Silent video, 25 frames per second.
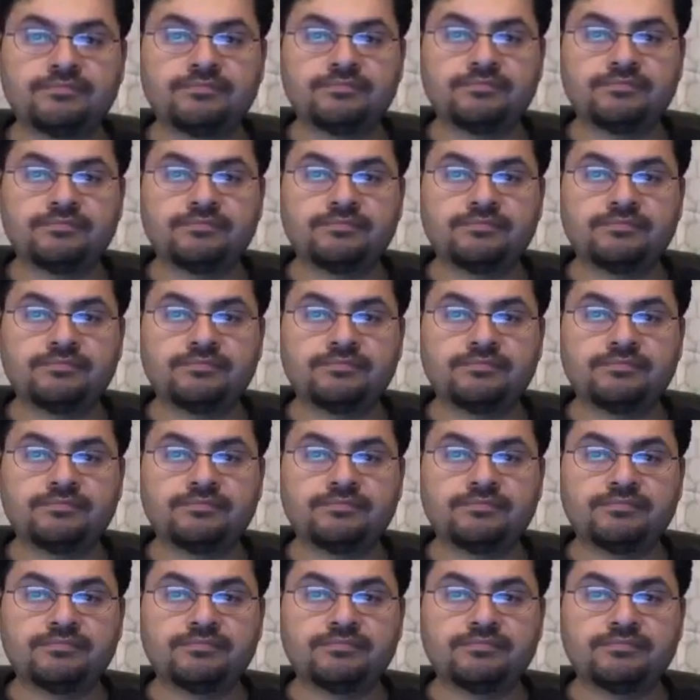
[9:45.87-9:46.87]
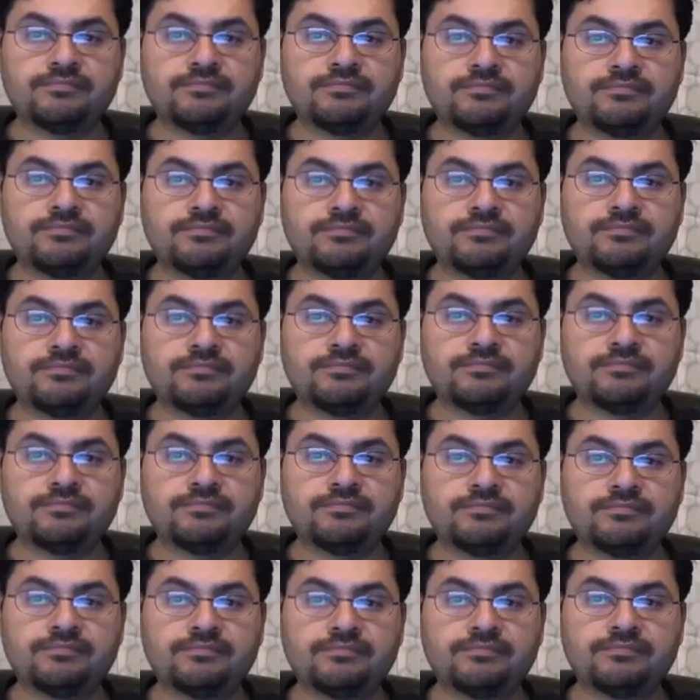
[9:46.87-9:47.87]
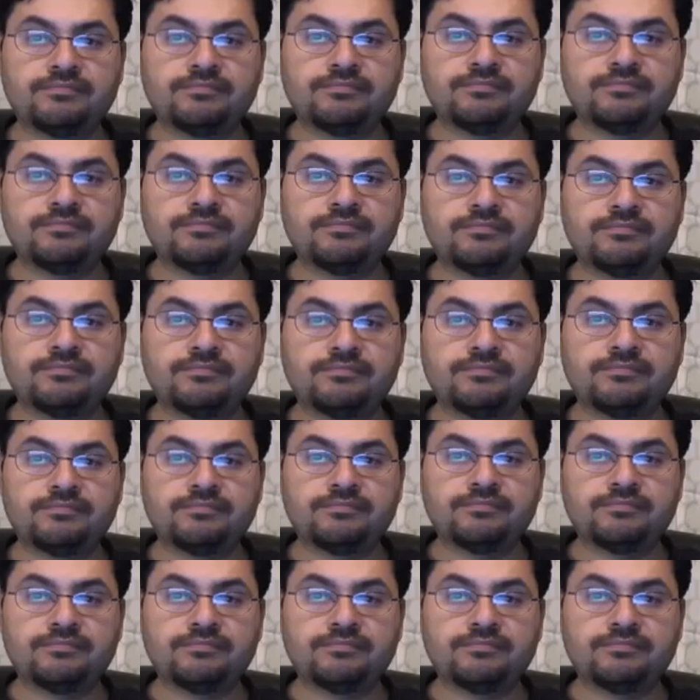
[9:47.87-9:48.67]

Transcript: we go too far, let's go on the